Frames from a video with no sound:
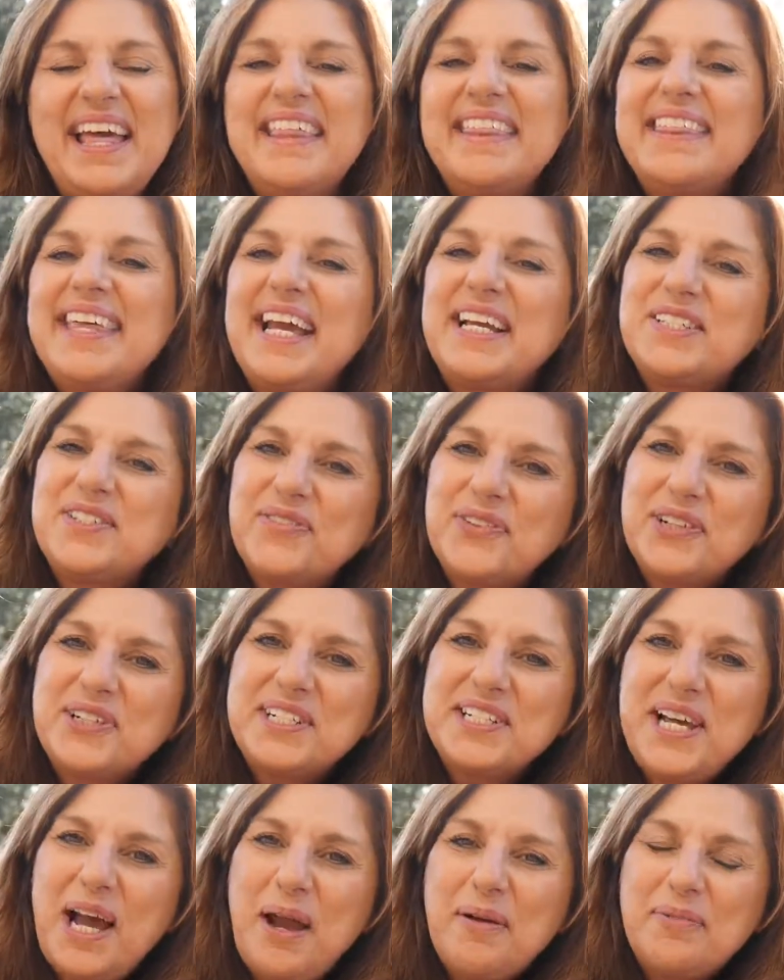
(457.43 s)
Thanks for your
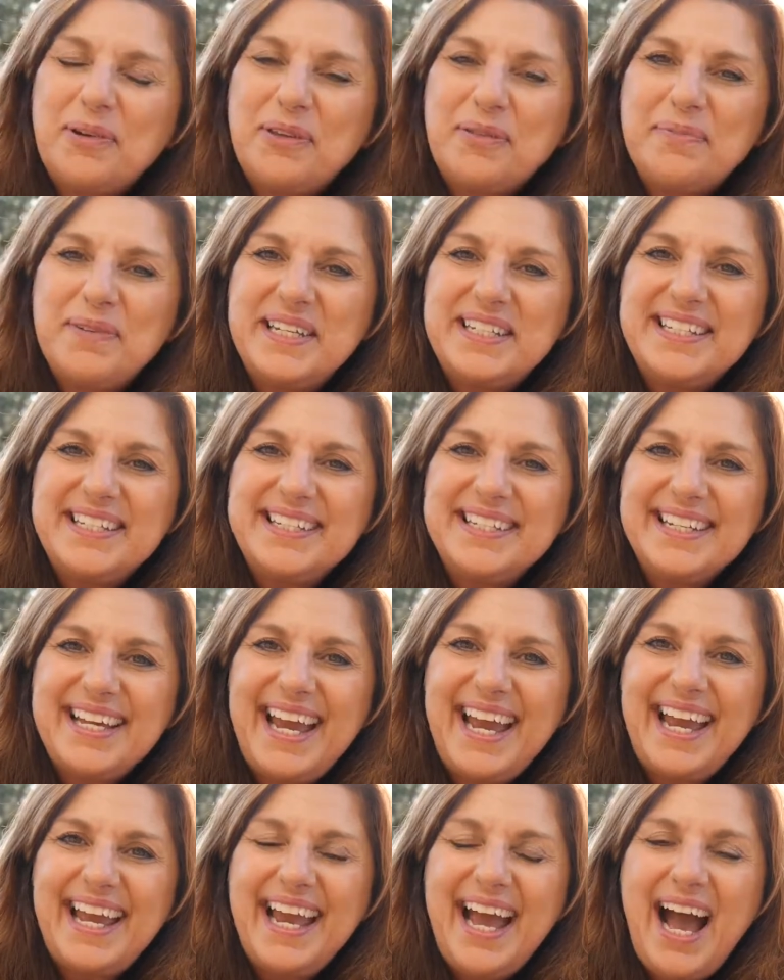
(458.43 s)
time with me
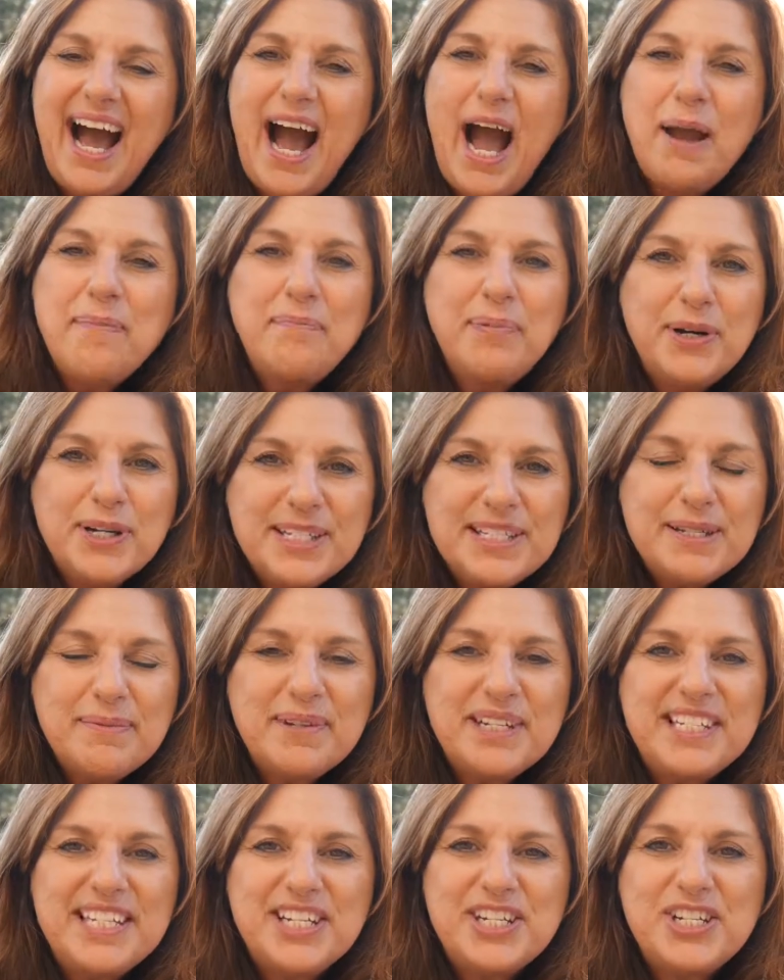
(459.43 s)
today. I put some
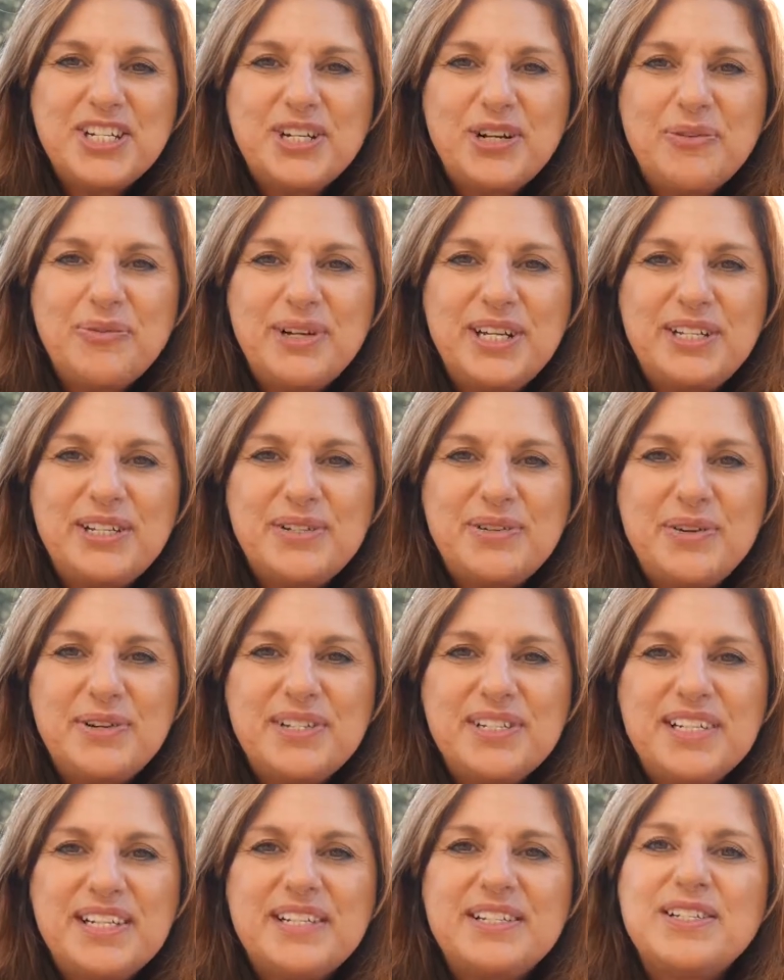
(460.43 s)
additional
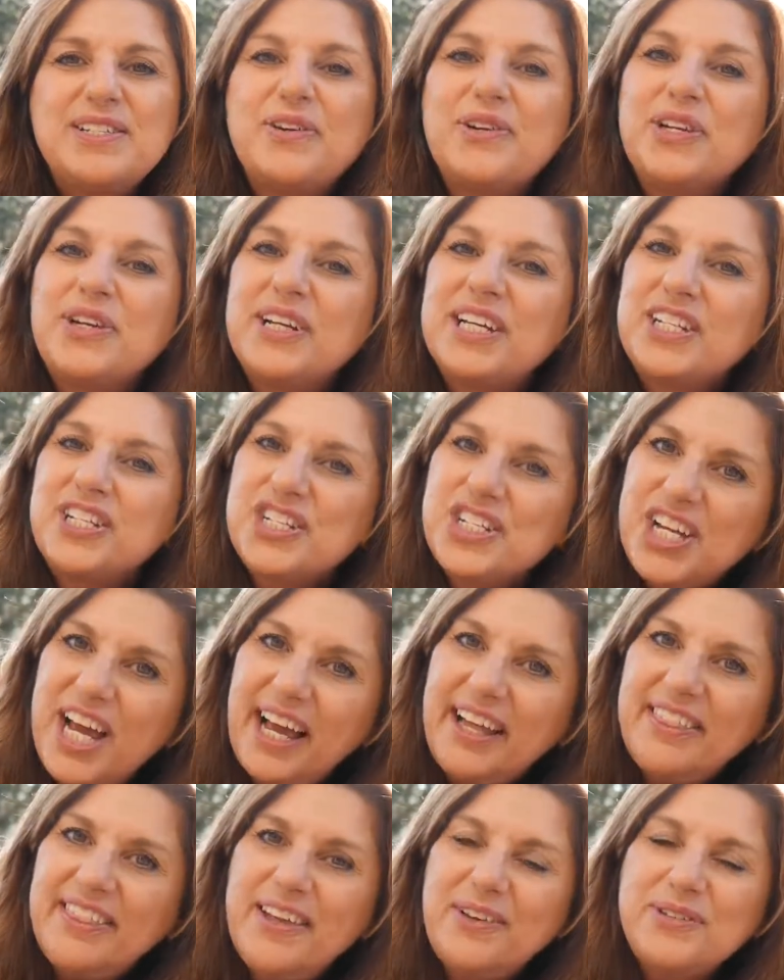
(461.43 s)
resources so you can
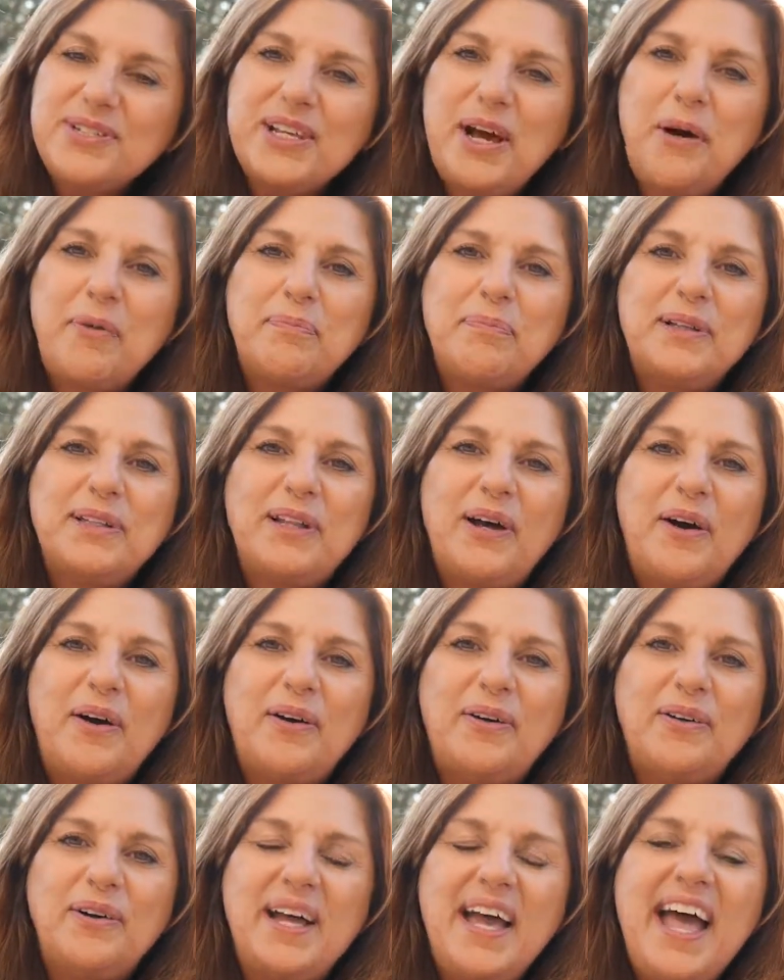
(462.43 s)
check those out
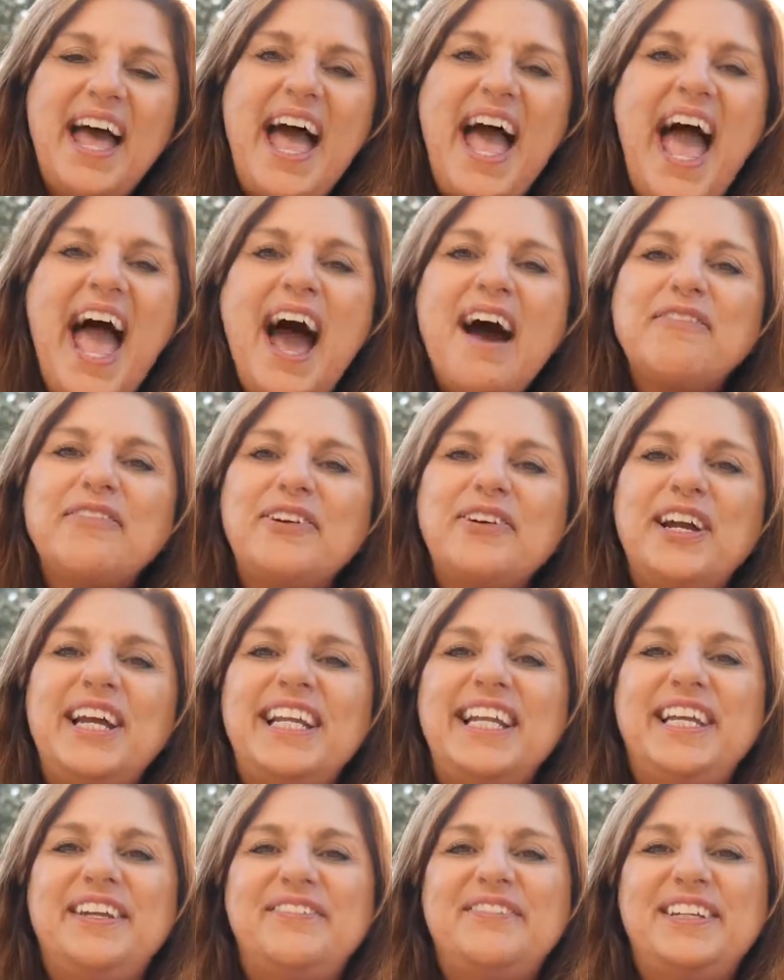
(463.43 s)
below. Have a
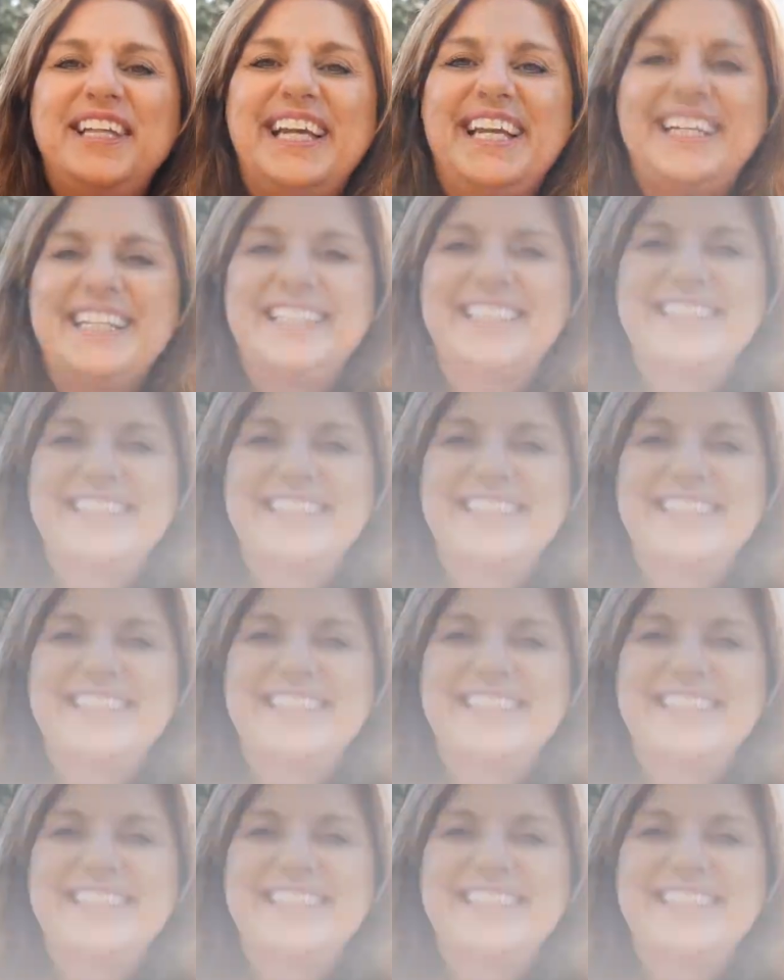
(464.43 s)
great evening.